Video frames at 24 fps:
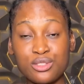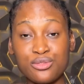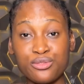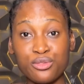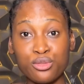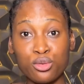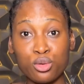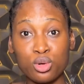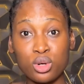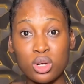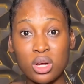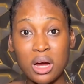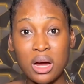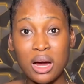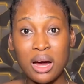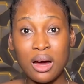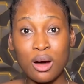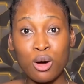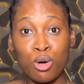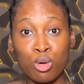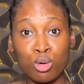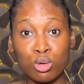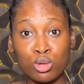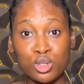
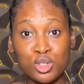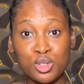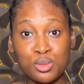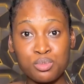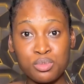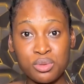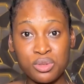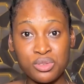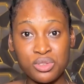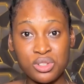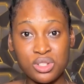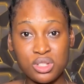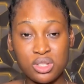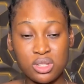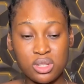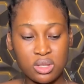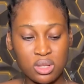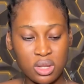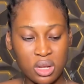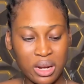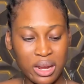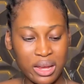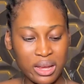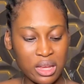vodka or spirits,
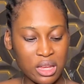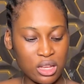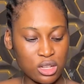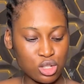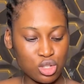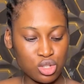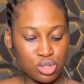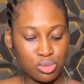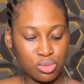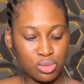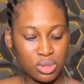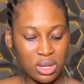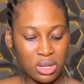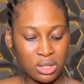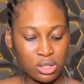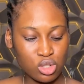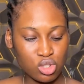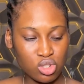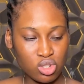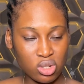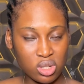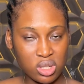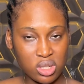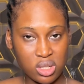then I guess you'd
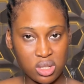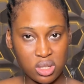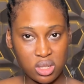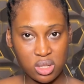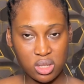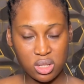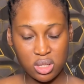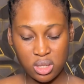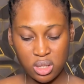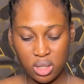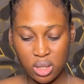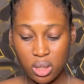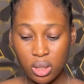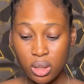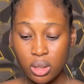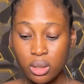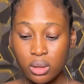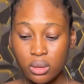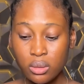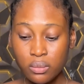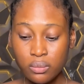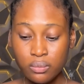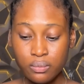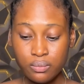enjoy this.
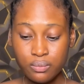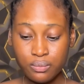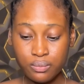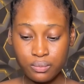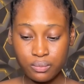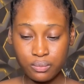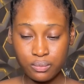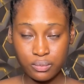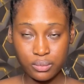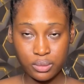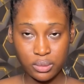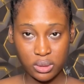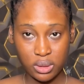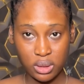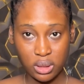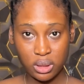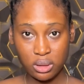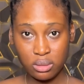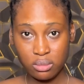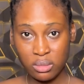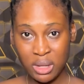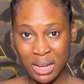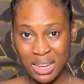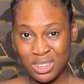
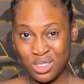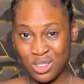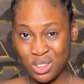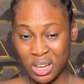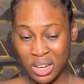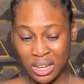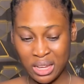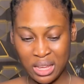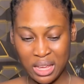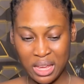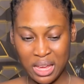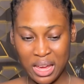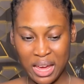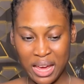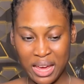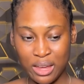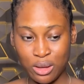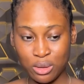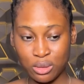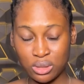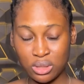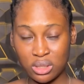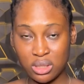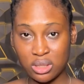And you can get high
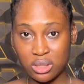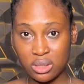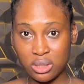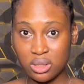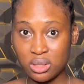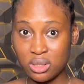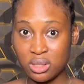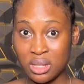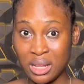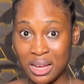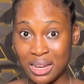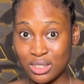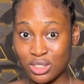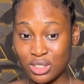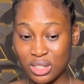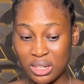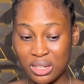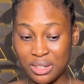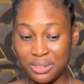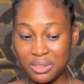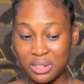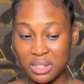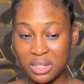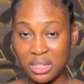on this. They
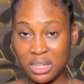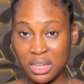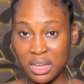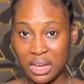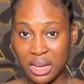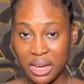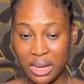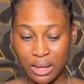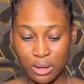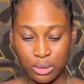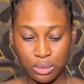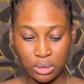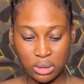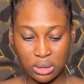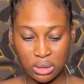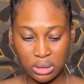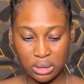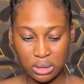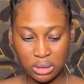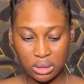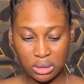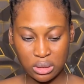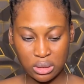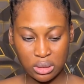actually really get high on
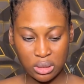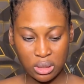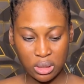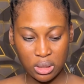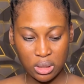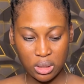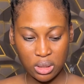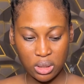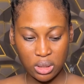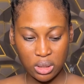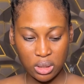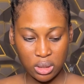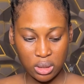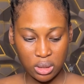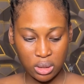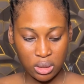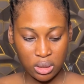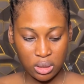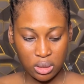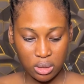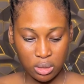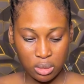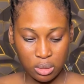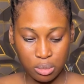this.
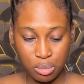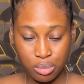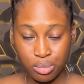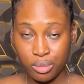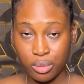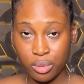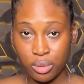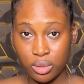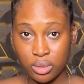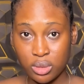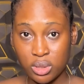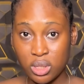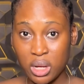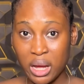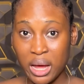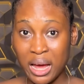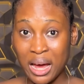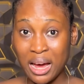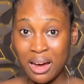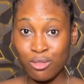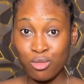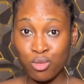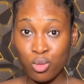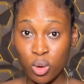but I
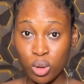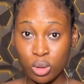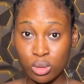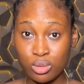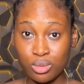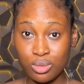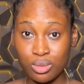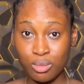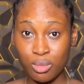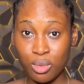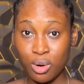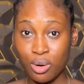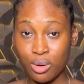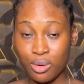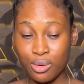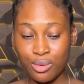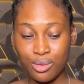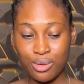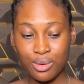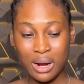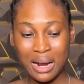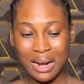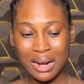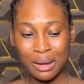have work
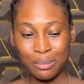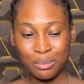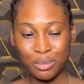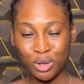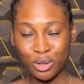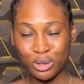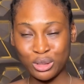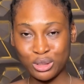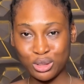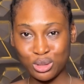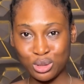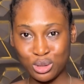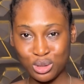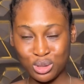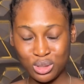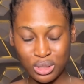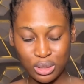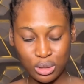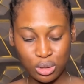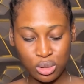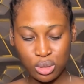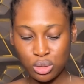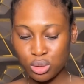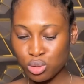tomorrow and I'm not going to
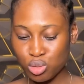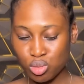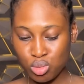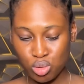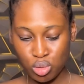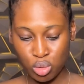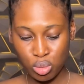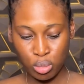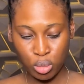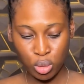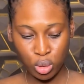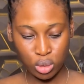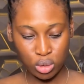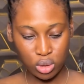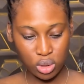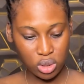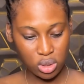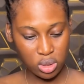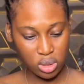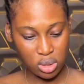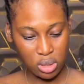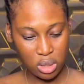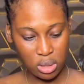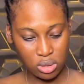drink so
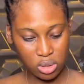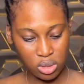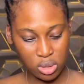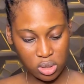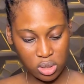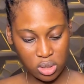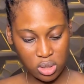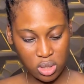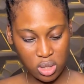much. I'll just